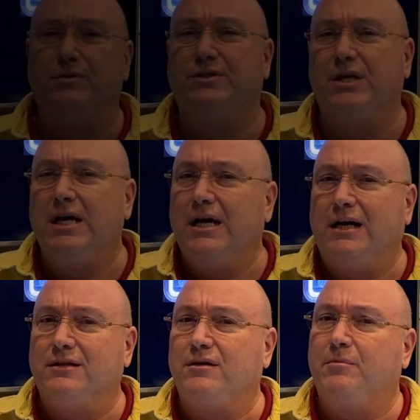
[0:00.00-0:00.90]
one's
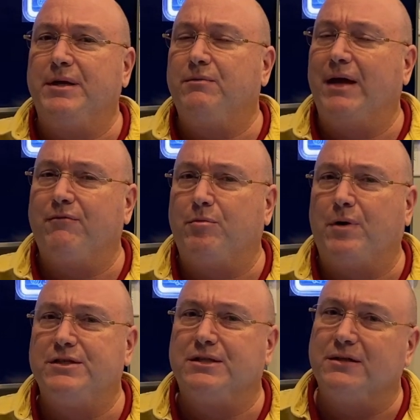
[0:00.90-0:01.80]
a little bit, we have it
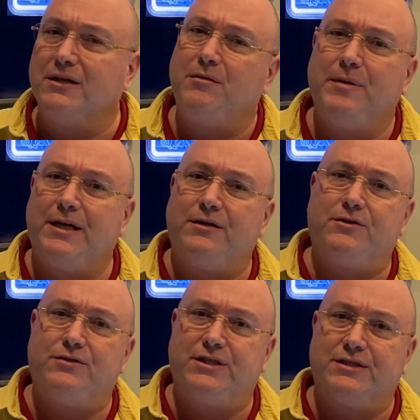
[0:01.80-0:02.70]
priced a little bit
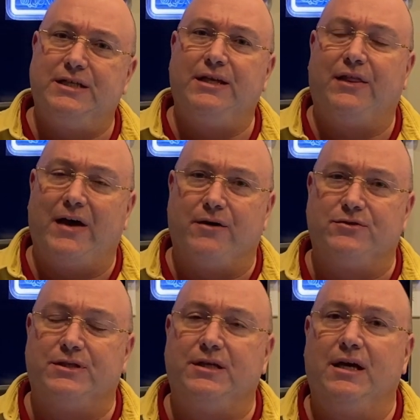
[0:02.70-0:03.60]
under
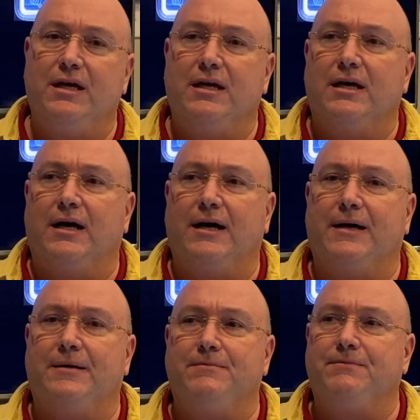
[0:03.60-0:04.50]
16000
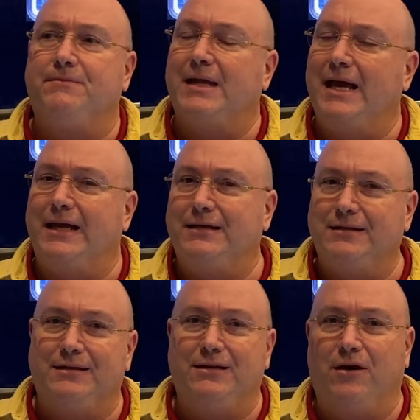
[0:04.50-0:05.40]
um,
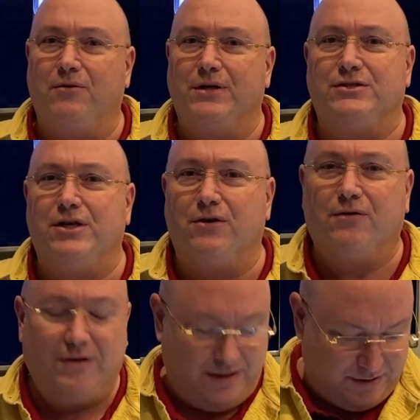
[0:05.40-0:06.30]
and you know it's
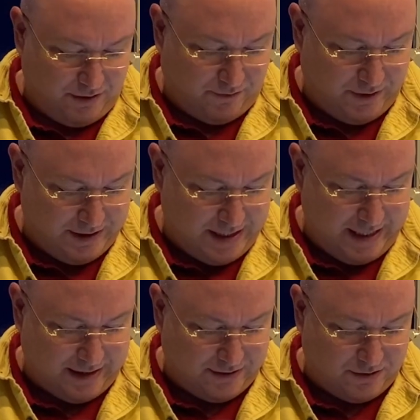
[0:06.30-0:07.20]
here it's here for the
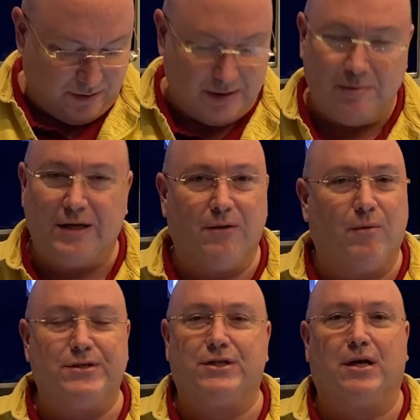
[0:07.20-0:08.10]
taking so anybody that
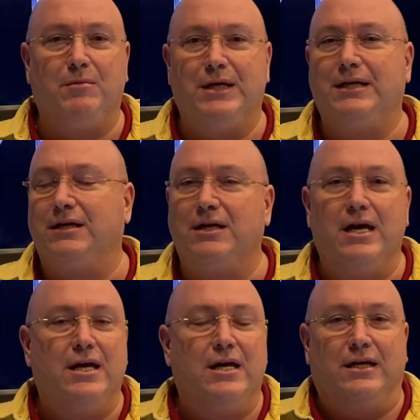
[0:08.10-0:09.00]
wants to come in and
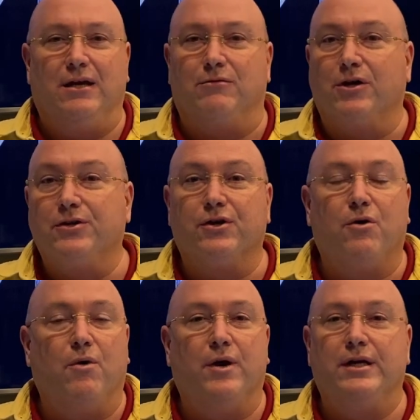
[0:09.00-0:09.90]
you know look at the
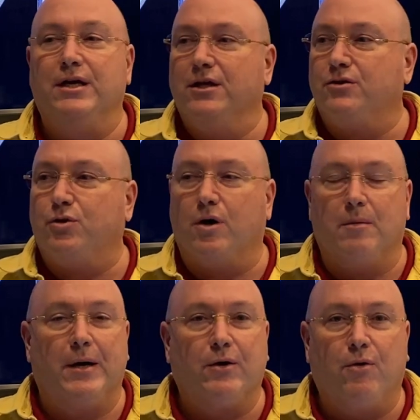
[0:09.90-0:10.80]
coin talk
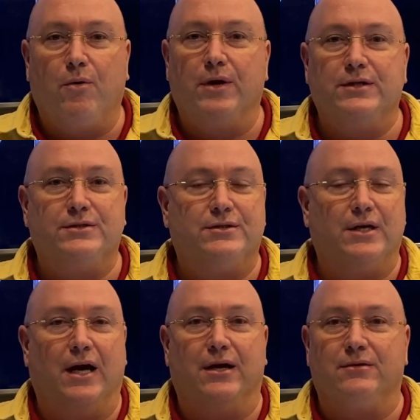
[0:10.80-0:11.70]
about coins
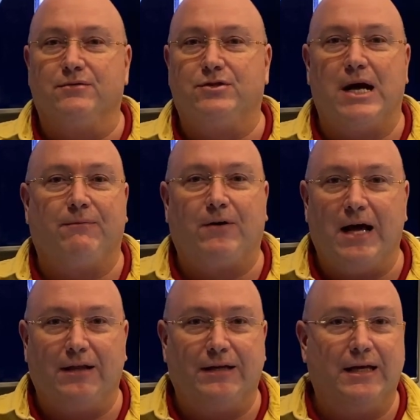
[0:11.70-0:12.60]
uh, shop for
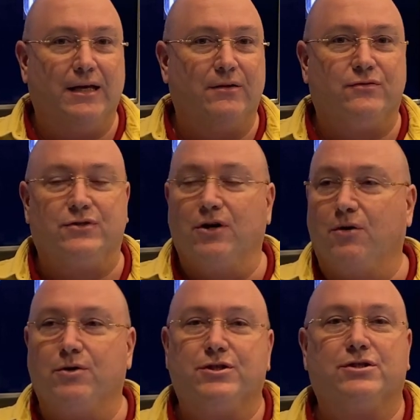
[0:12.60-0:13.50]
holiday gifts
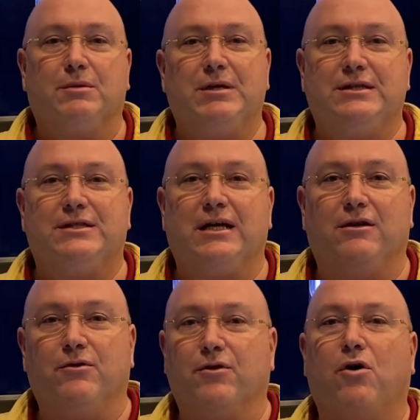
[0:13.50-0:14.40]
or just come in and say
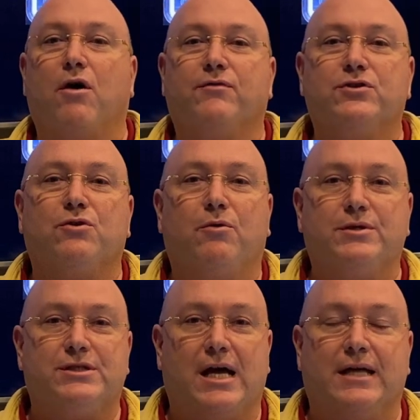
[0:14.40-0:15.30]
hello the coffee's
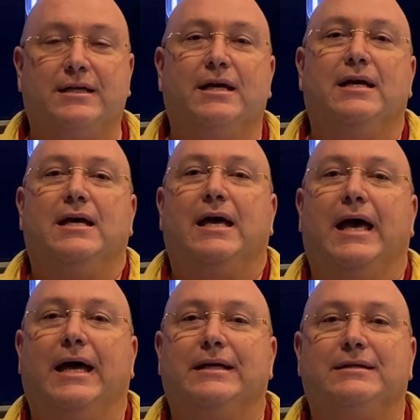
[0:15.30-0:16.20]
always on
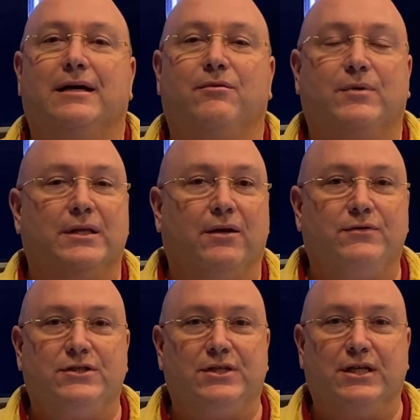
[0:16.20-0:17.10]
and uh, we'd
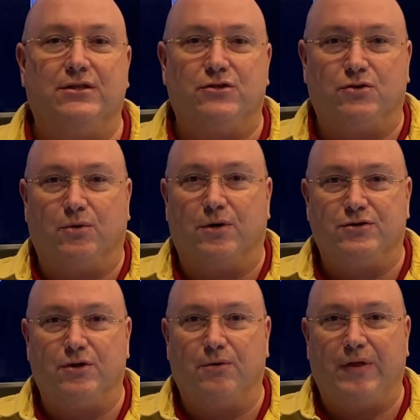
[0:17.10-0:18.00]
love to see in the store
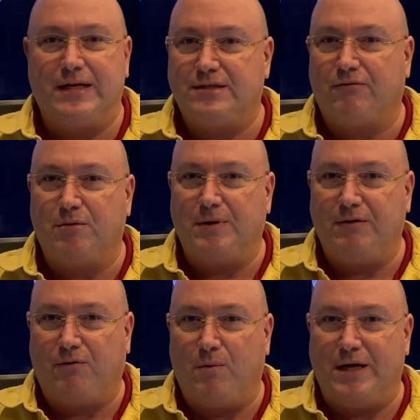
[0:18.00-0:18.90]
so thanks
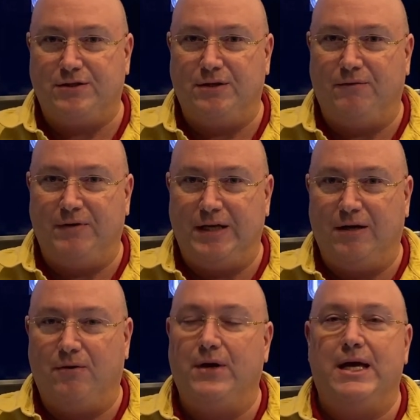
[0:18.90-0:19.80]
everybody for watching the
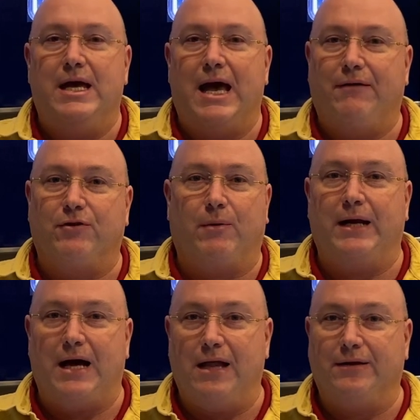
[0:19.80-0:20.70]
video have a
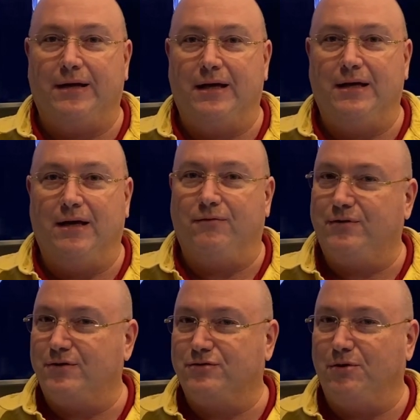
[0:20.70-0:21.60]
great holiday if
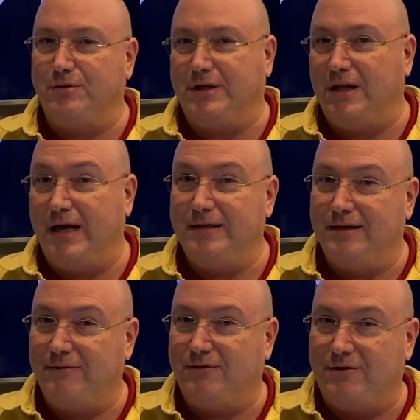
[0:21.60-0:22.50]
you're so inclined,
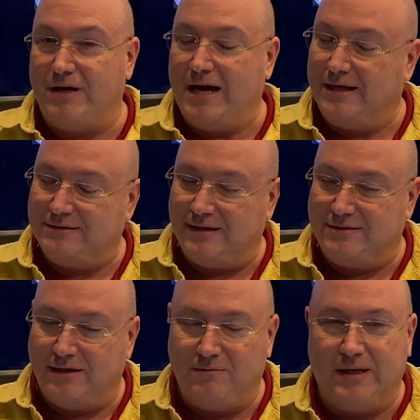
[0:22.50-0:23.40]
and if you're not, as I
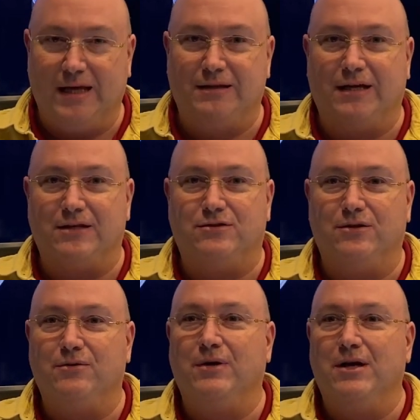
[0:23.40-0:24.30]
said, we get that
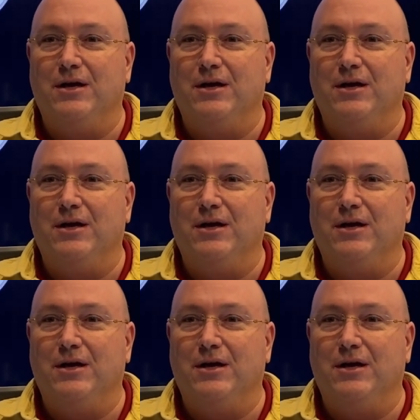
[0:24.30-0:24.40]
too.